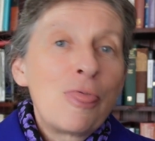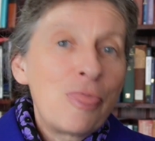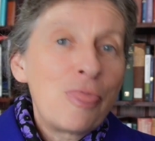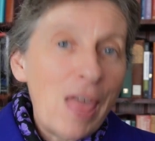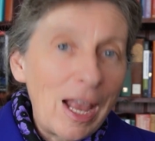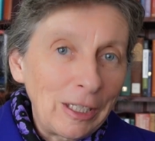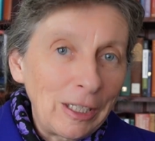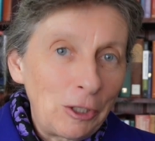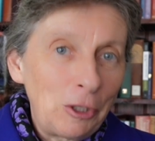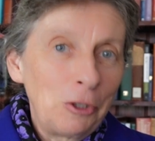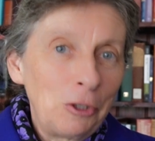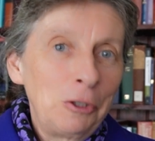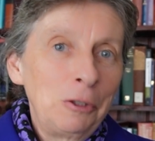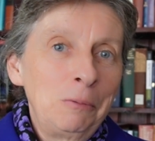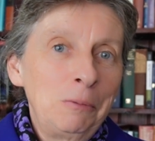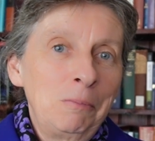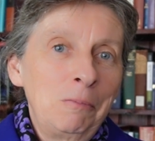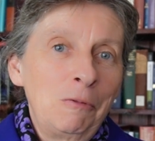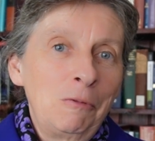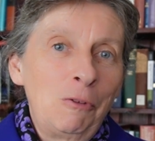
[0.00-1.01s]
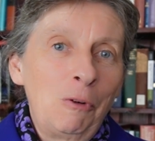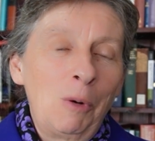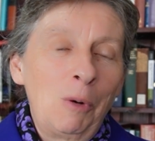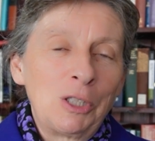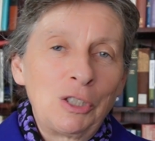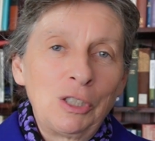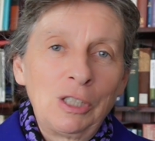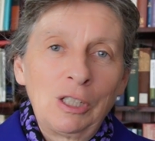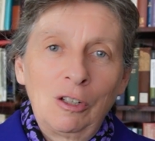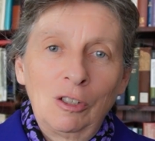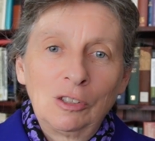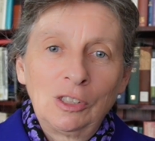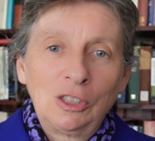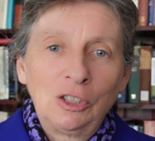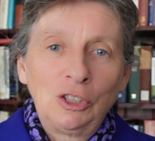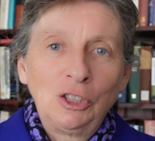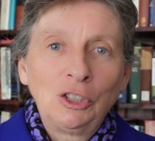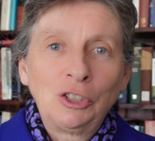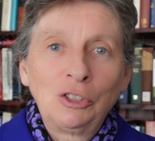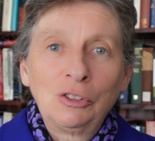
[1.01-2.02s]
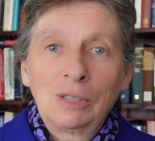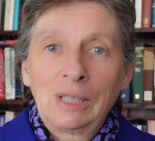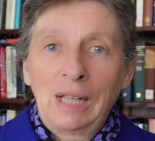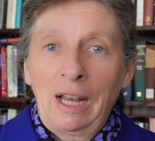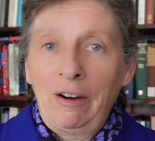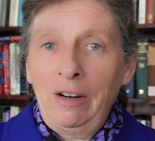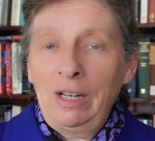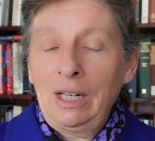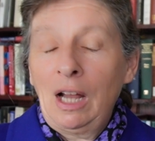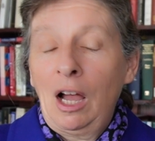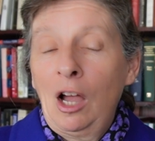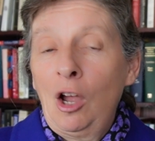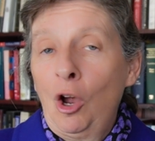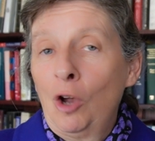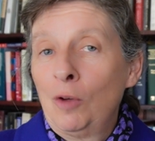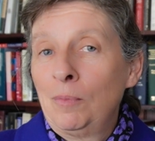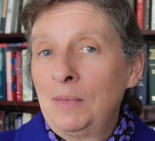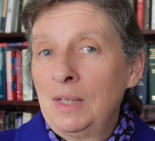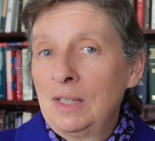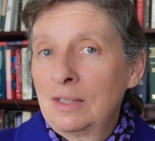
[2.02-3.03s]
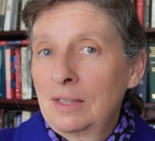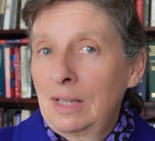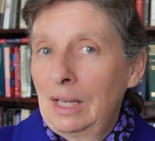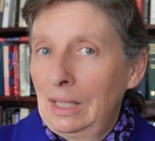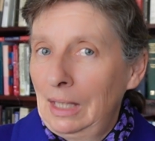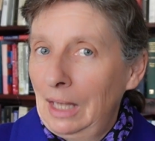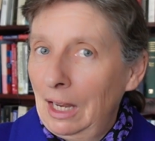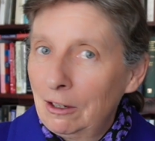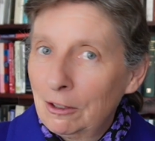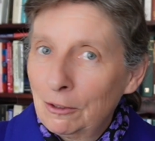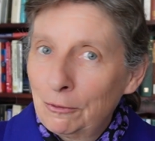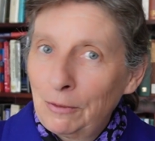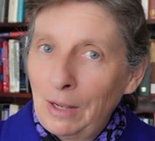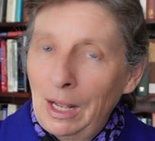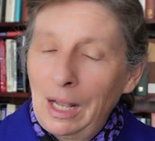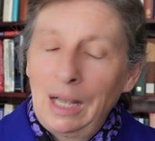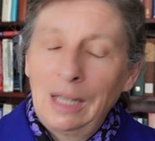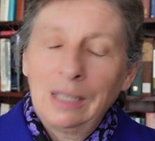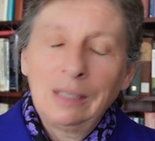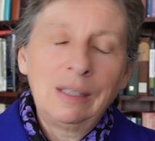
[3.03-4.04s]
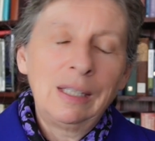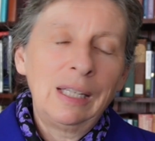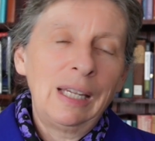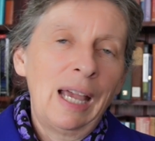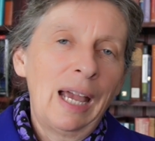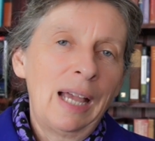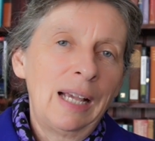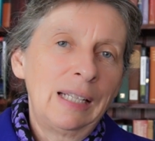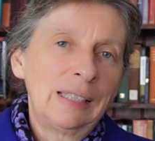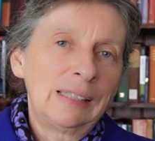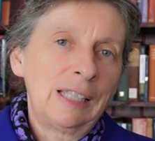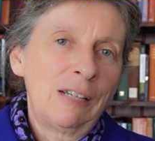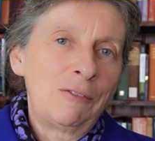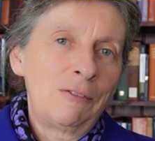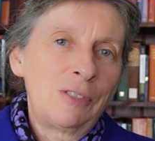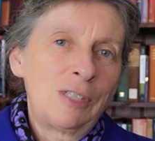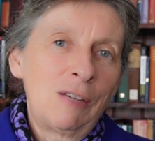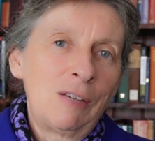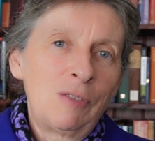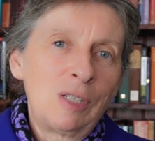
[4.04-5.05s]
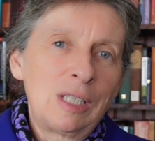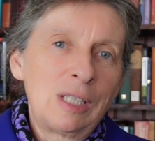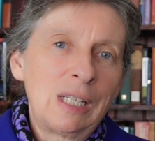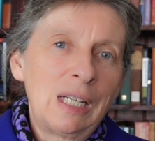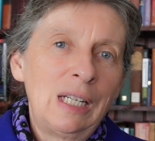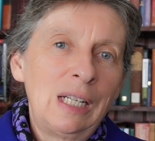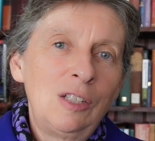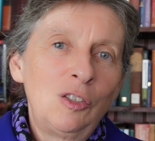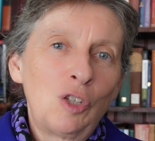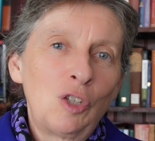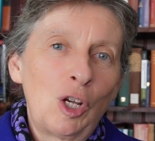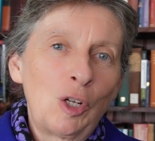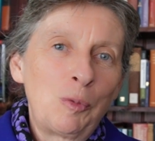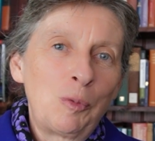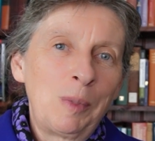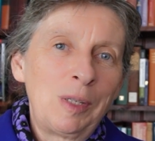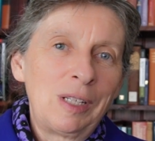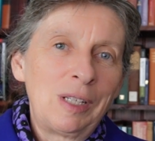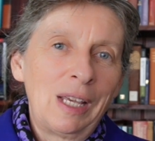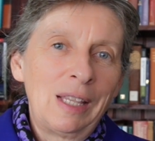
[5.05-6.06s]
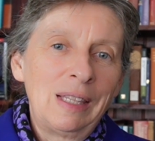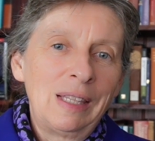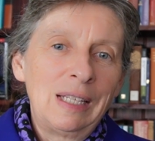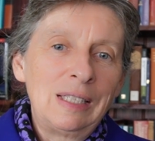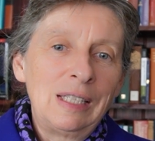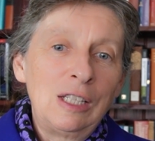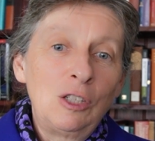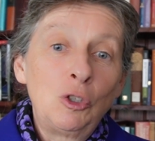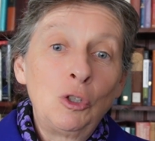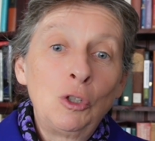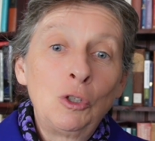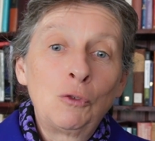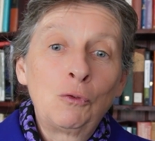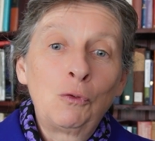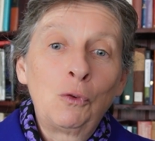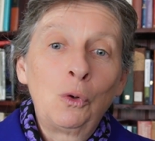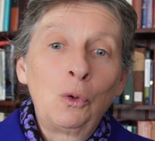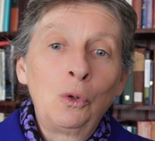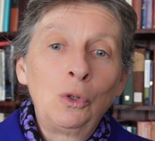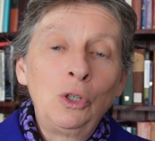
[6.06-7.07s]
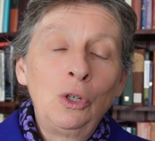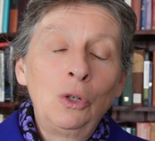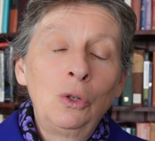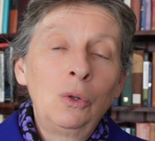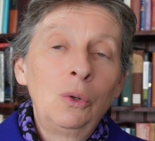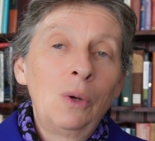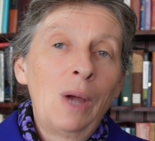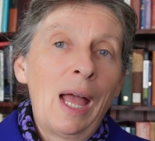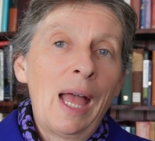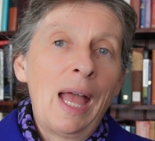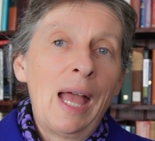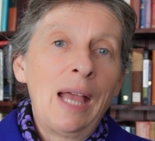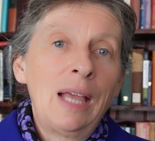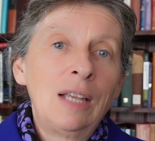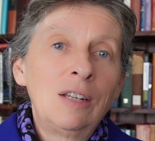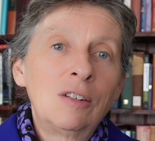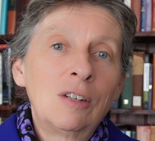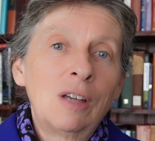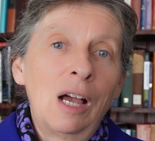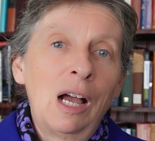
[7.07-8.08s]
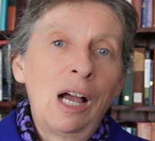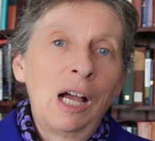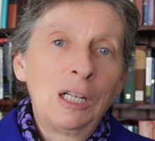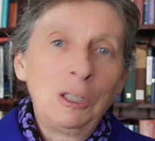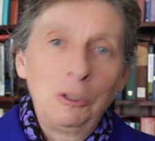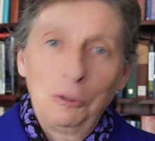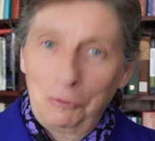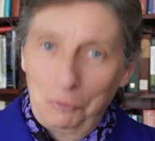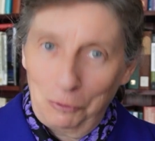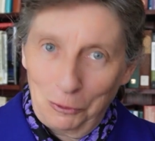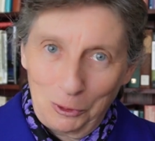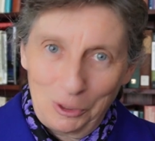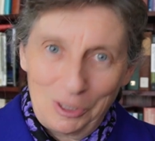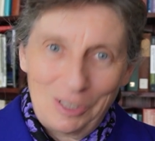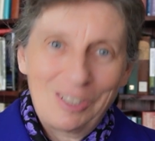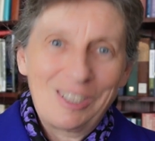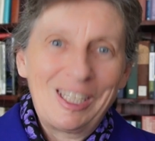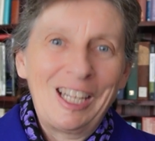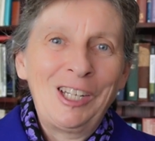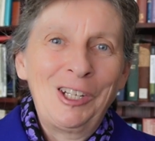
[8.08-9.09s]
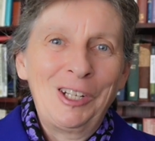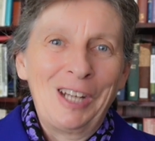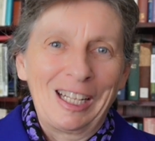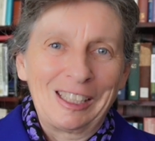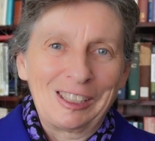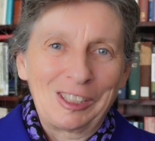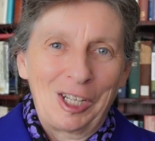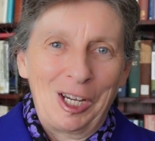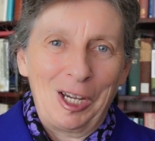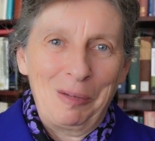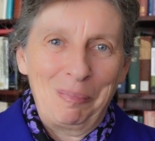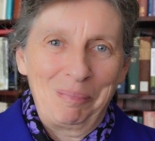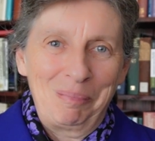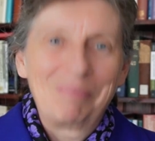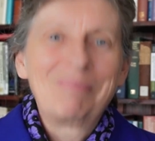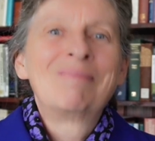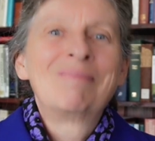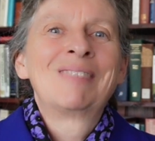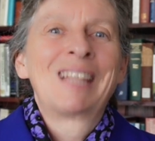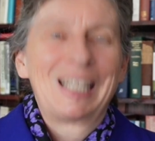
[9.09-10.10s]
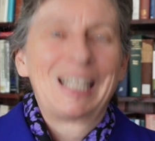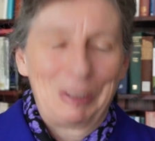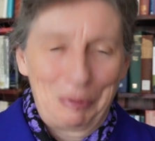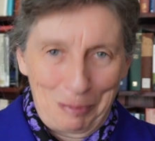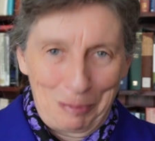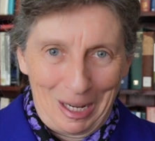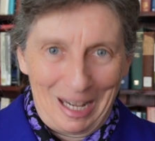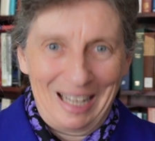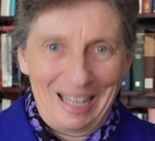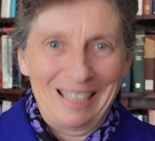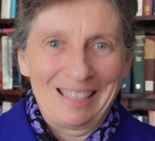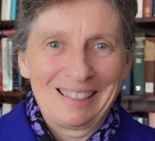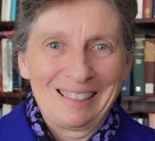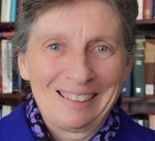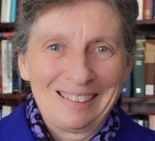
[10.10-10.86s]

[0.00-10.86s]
Thank you for watching the Constitutional Clarion. I hope this clarified the ASF17 judgment and these issues for you, and I look forward to seeing you next time. Goodbye.